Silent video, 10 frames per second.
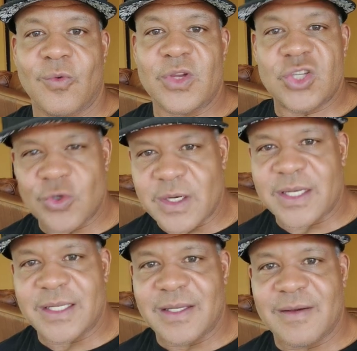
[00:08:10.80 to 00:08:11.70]

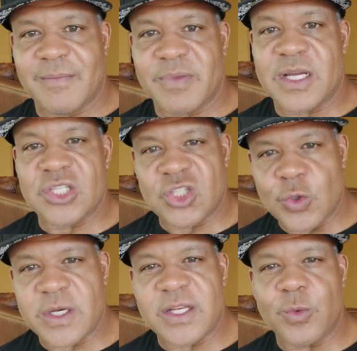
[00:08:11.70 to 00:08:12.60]
unity, because
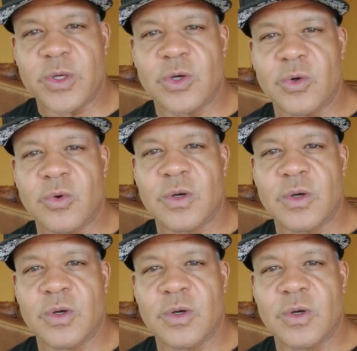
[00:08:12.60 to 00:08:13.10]
unity will